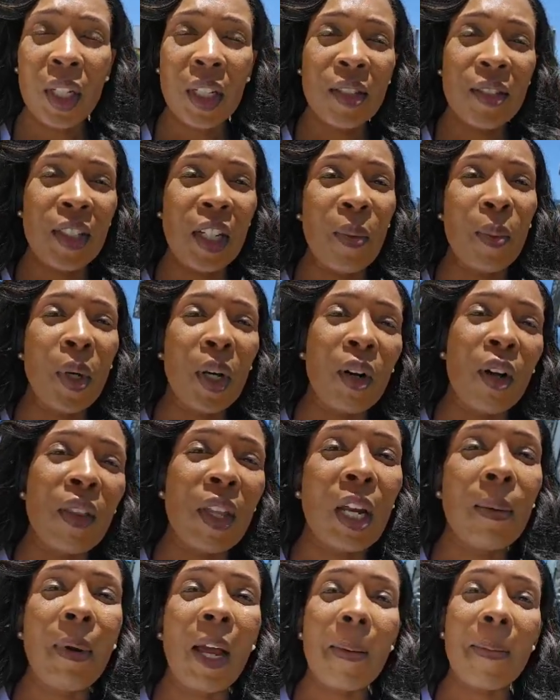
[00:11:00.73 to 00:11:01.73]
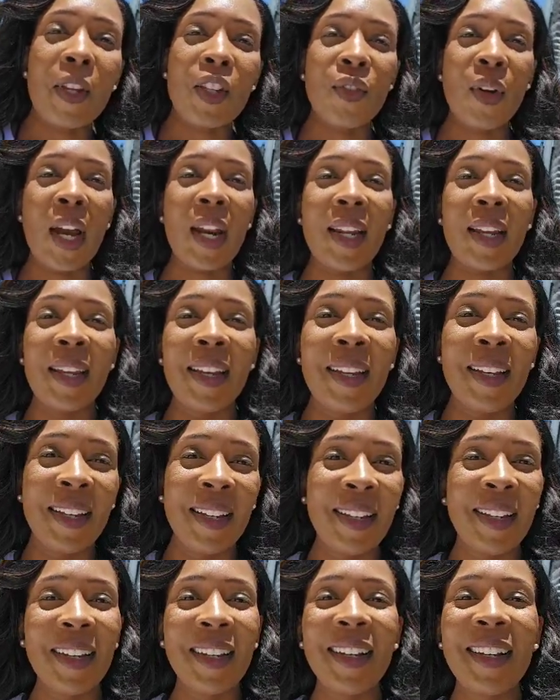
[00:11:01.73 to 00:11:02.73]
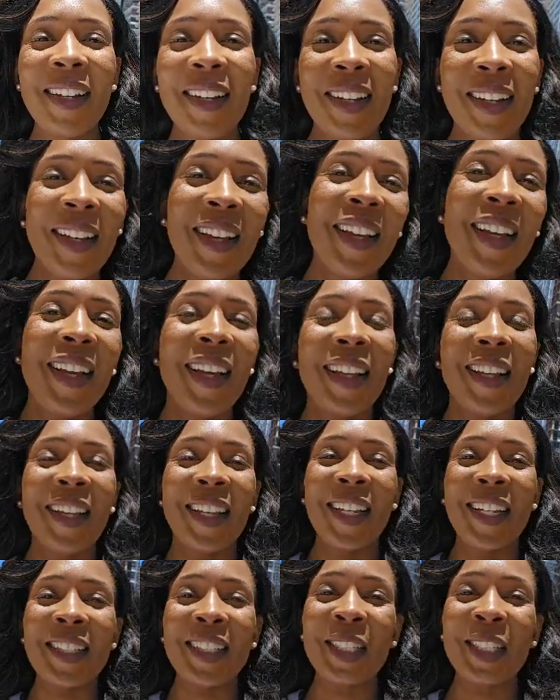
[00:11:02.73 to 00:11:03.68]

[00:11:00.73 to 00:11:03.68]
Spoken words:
Someone on there might be trying to get